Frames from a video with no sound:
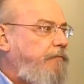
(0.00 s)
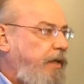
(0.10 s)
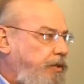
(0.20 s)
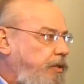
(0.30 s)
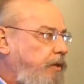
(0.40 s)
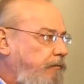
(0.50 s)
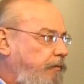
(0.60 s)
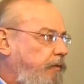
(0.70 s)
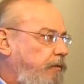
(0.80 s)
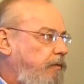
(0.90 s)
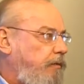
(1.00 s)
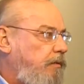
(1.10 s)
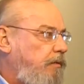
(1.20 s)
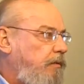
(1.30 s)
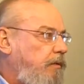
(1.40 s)
offensive
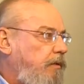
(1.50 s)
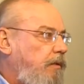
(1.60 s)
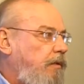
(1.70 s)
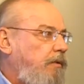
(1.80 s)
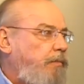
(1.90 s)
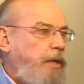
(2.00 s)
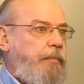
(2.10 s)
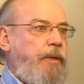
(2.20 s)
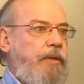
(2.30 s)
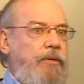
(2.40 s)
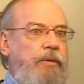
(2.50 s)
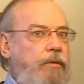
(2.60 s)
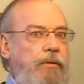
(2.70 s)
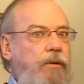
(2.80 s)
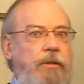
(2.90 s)
to people who
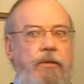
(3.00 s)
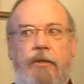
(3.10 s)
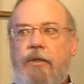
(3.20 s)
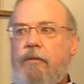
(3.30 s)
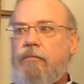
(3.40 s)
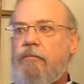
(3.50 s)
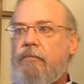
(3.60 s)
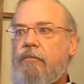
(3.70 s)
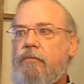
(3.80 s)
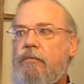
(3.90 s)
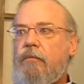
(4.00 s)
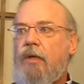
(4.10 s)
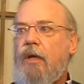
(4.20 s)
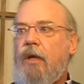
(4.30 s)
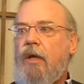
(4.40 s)
don't know the Lord.
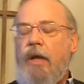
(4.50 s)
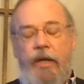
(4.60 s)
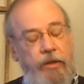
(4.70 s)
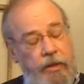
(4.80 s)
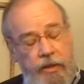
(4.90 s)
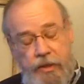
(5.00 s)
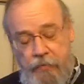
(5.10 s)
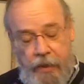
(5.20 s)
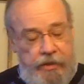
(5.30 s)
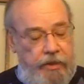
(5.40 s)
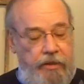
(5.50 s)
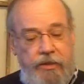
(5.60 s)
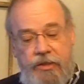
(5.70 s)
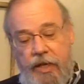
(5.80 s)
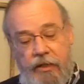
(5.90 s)
And you can dismiss it
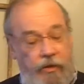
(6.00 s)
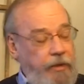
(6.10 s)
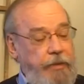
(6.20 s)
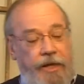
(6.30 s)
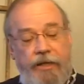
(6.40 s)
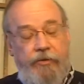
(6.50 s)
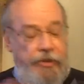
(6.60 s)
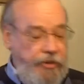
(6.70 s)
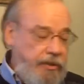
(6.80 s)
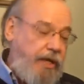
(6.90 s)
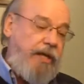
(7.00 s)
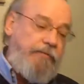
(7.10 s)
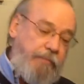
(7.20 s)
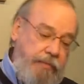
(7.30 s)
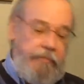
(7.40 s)
and say, you know, I mean, a lot of Christians
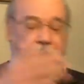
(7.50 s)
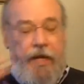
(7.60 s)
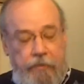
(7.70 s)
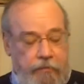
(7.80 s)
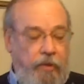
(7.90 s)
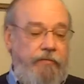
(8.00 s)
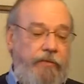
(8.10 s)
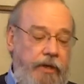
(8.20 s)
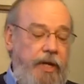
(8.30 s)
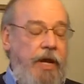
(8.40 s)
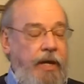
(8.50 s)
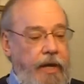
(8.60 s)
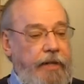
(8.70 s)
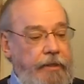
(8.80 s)
kind of pablum over it,